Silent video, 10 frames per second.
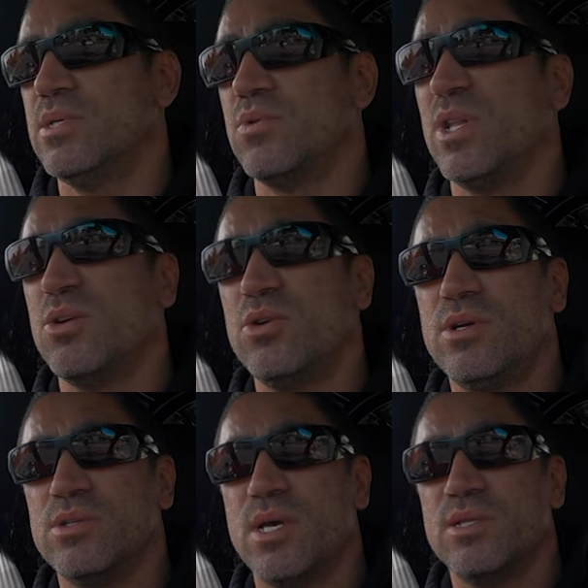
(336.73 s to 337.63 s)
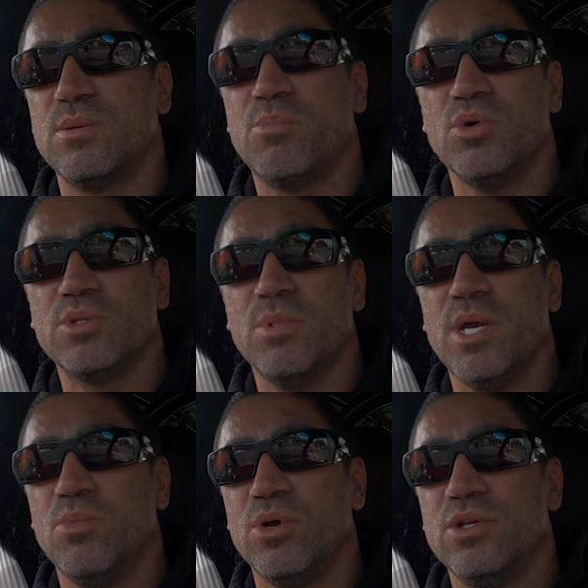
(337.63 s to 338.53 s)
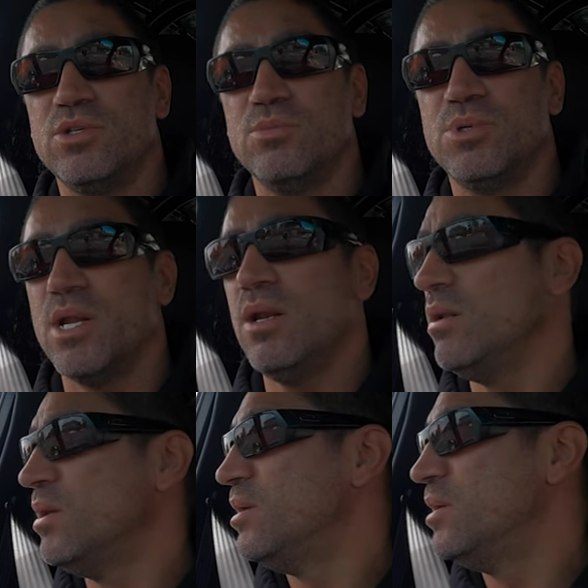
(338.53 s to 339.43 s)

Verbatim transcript: That's really good because that supports me and my YouTube channel,